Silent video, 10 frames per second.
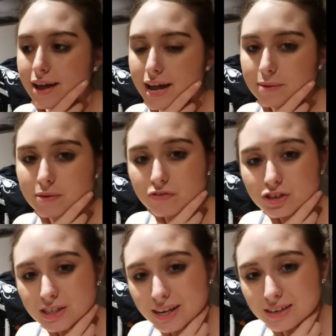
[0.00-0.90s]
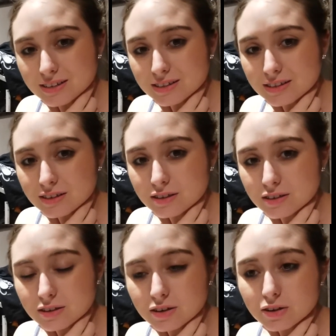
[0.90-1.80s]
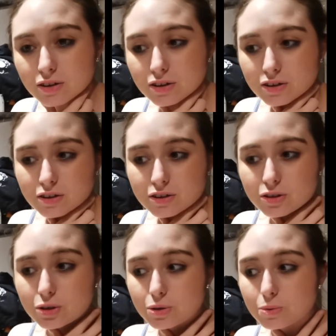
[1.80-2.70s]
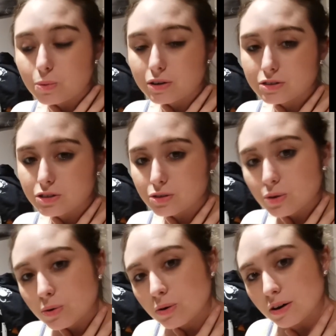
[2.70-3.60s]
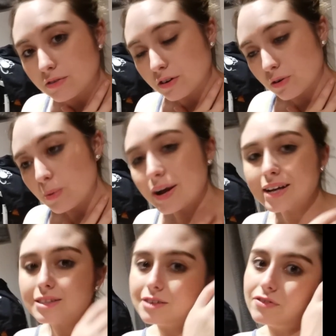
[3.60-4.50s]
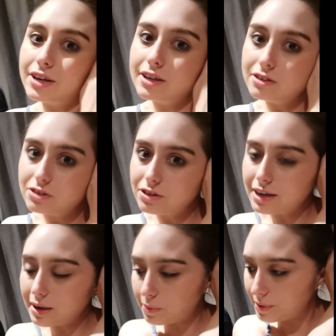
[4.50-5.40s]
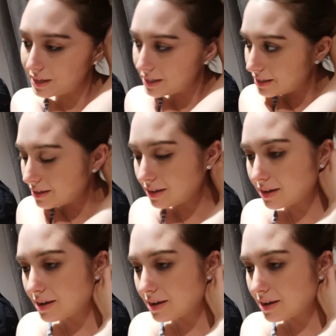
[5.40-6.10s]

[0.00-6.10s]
If there's anything you want to know or request, if I can do it, I will.